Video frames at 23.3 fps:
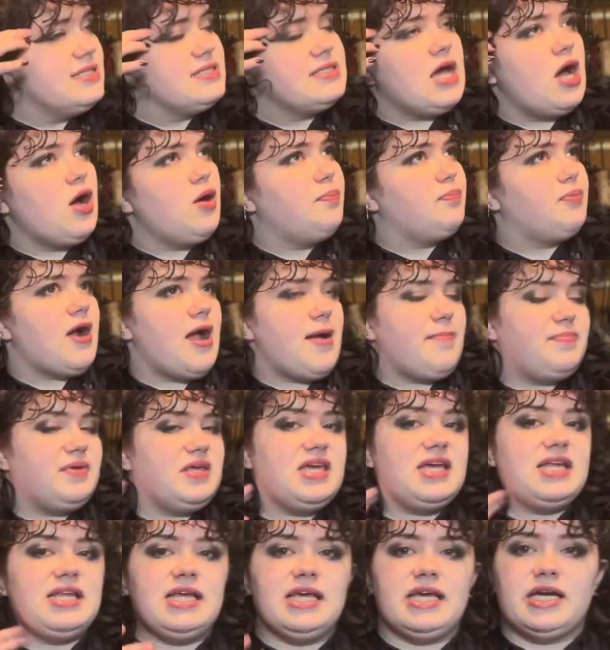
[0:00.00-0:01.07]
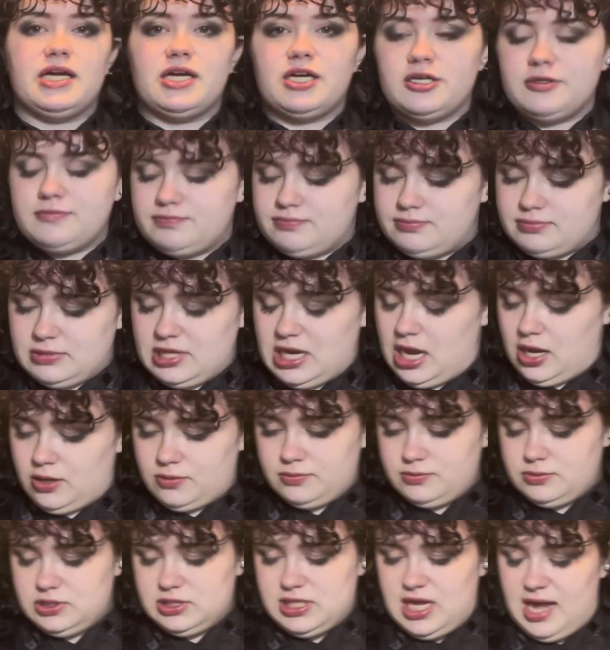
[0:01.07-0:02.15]
so preppy in here. No,
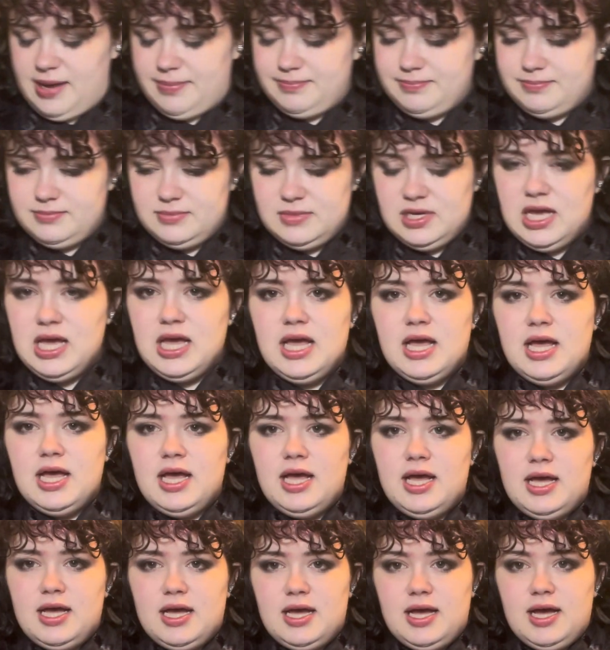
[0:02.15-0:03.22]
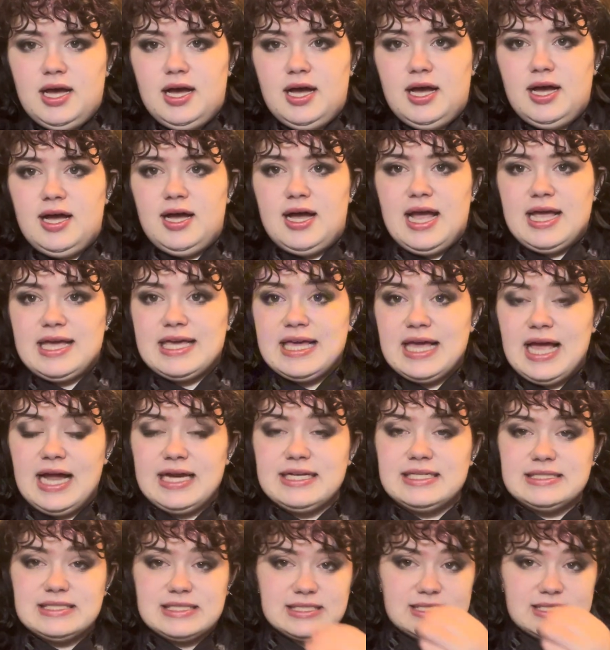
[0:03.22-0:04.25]
stop. I need to